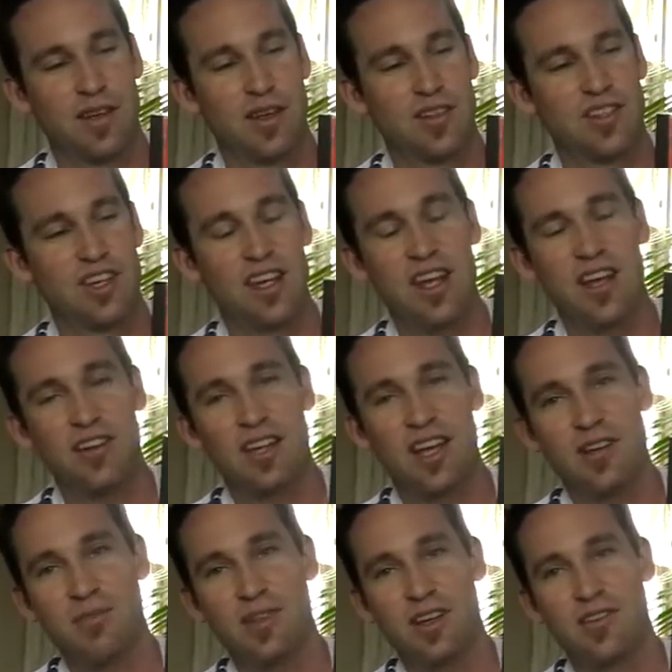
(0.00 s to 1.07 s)
Check out
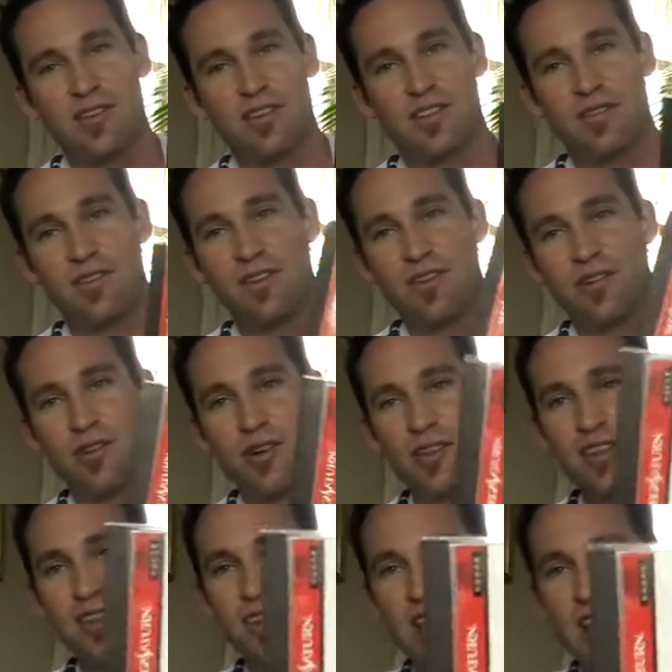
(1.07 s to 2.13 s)
gameplay, guys. If you've never heard of
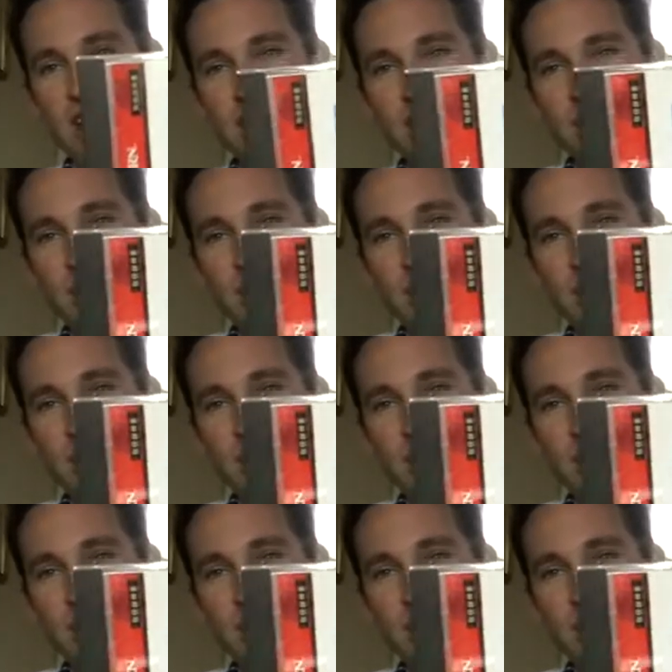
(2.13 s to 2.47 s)
this game,